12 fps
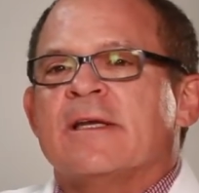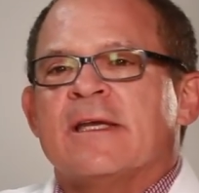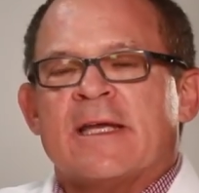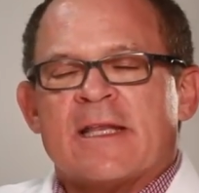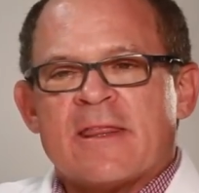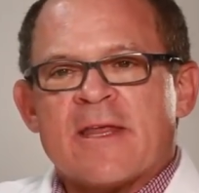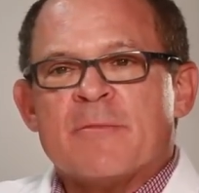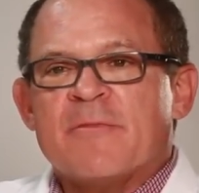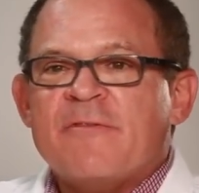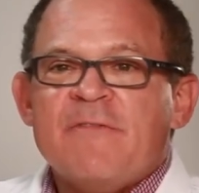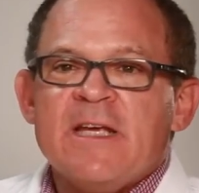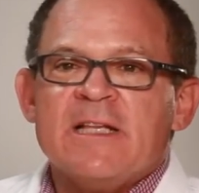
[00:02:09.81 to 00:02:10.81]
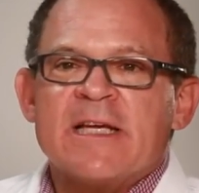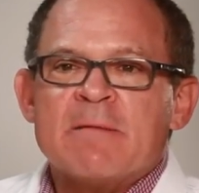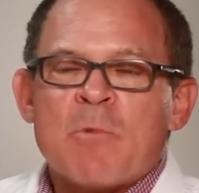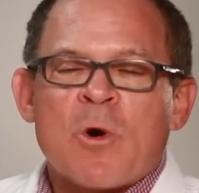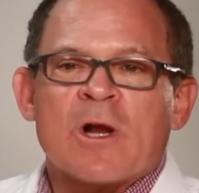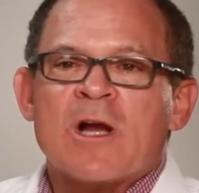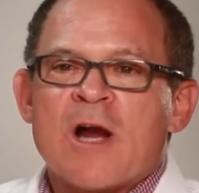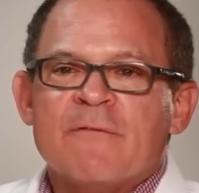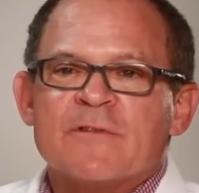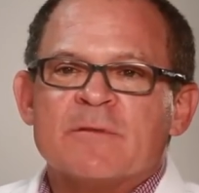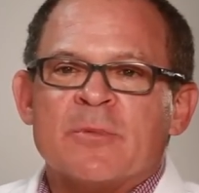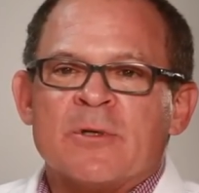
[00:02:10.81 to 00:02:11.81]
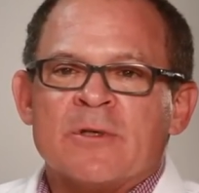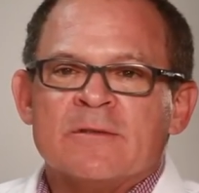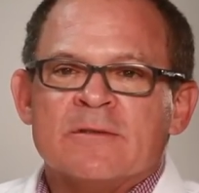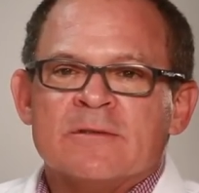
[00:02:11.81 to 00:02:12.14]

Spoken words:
get them feeling more comfortable